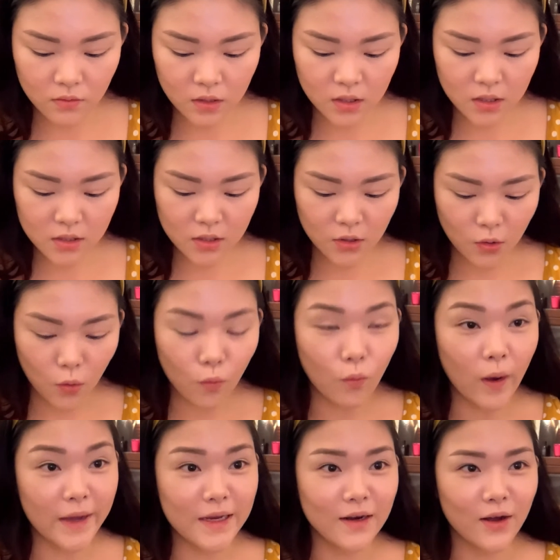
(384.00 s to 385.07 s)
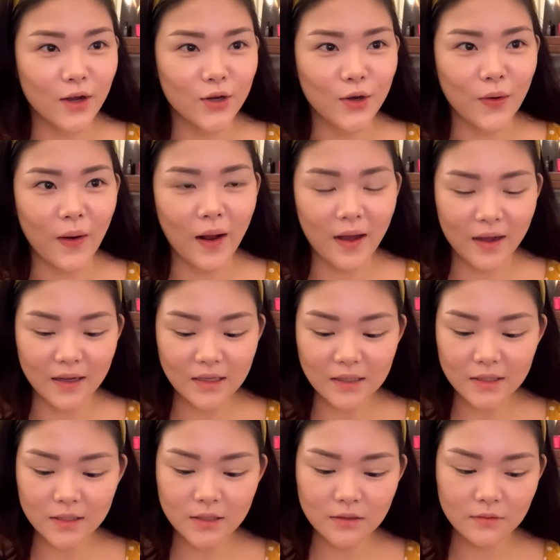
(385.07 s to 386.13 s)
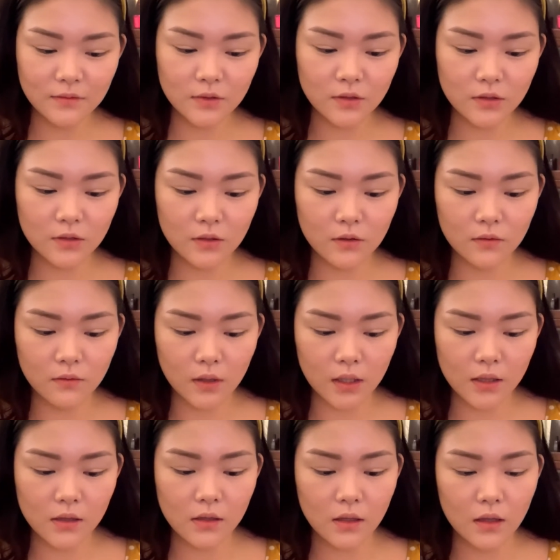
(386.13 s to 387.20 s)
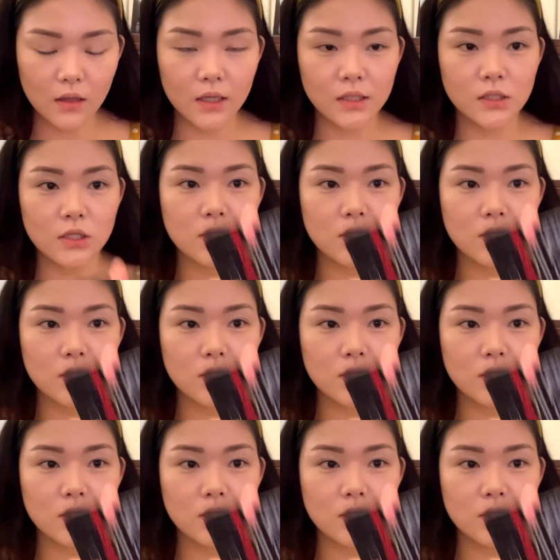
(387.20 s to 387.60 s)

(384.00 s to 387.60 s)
it doesn't go white on your eyes. So I like to